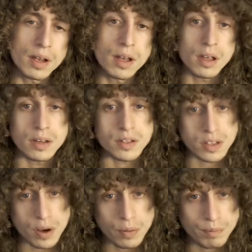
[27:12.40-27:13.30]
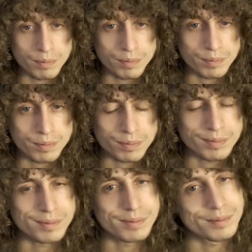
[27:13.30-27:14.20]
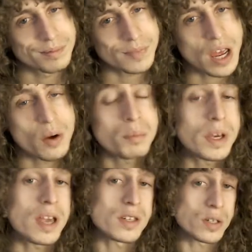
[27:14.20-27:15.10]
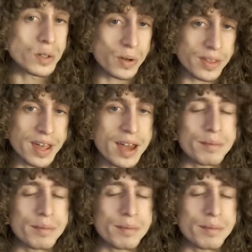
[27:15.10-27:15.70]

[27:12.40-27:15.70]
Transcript: So, I hope you guys enjoyed that.